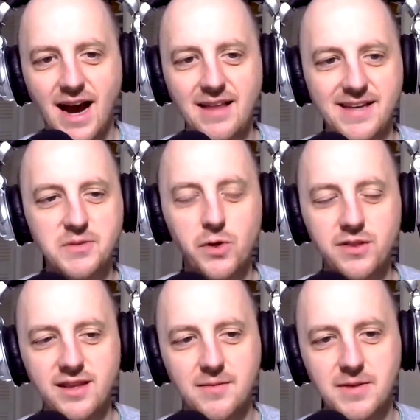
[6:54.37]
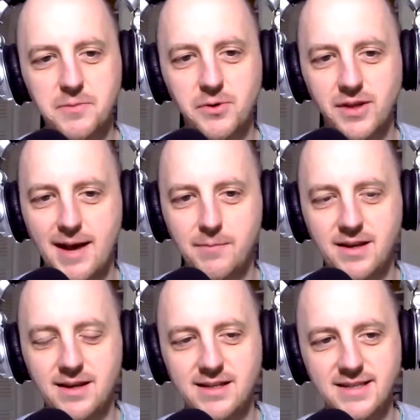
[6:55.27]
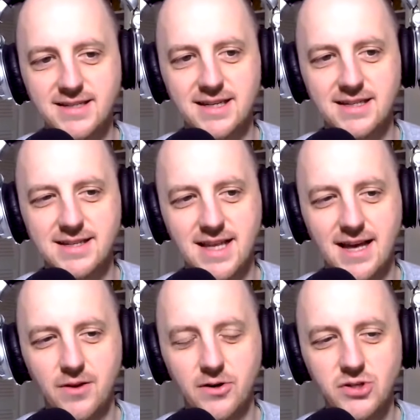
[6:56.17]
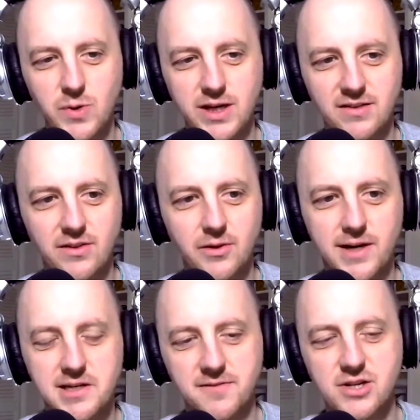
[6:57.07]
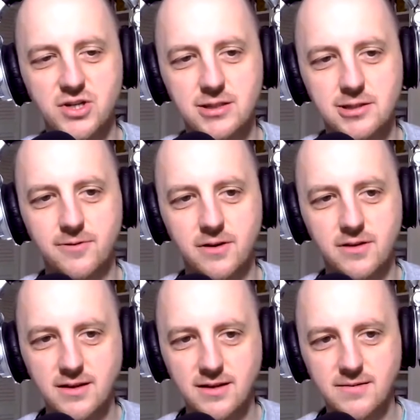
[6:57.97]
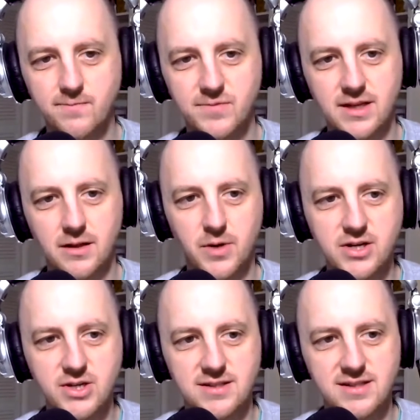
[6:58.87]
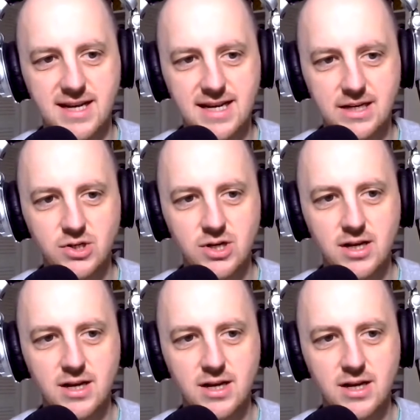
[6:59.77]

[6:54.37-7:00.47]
that's one thing that makes me really happy is that they're doing the reservations for the celebration stage,